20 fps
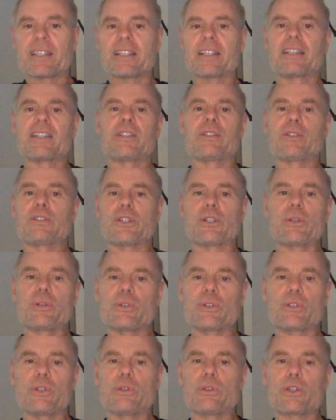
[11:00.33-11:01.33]
You
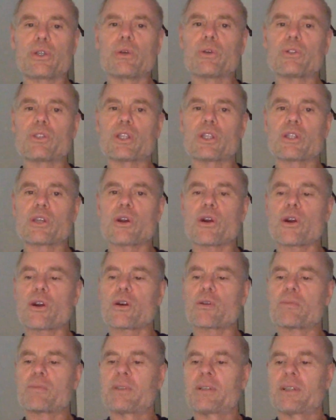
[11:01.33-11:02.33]
choose the
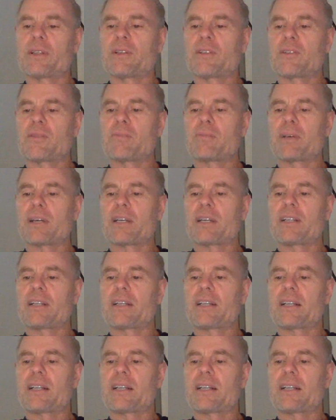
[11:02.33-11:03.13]
term, but